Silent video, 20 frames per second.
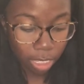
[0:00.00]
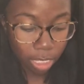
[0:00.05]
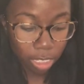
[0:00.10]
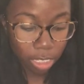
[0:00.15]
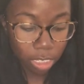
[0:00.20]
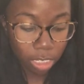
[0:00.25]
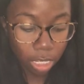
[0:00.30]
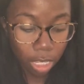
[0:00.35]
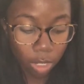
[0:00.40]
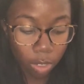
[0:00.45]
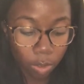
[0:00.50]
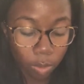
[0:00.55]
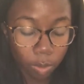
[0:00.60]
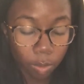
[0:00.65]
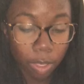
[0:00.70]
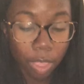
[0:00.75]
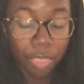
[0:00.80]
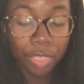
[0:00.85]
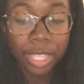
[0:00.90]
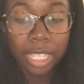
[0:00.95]

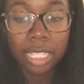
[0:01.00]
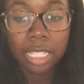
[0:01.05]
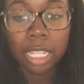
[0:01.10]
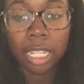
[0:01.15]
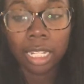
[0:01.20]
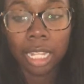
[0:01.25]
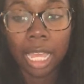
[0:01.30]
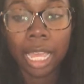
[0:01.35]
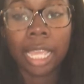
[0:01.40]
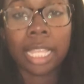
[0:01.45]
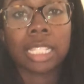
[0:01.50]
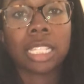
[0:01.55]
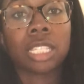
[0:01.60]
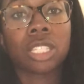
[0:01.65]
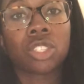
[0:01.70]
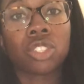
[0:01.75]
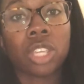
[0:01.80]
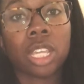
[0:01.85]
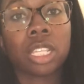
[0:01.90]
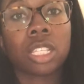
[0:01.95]
So this alliance
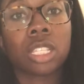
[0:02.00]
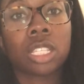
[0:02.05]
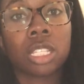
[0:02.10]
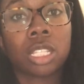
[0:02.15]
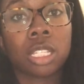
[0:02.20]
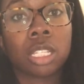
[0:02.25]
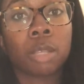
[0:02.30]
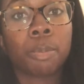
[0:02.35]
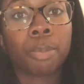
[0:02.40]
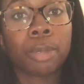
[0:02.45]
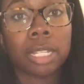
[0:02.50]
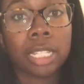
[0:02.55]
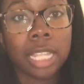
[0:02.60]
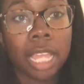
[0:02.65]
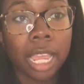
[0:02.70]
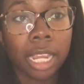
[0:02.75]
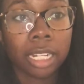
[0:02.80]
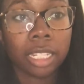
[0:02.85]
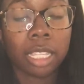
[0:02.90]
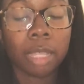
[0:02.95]
is just to
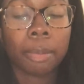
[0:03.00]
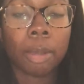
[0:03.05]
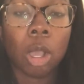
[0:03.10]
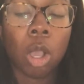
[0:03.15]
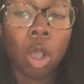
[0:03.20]
protect them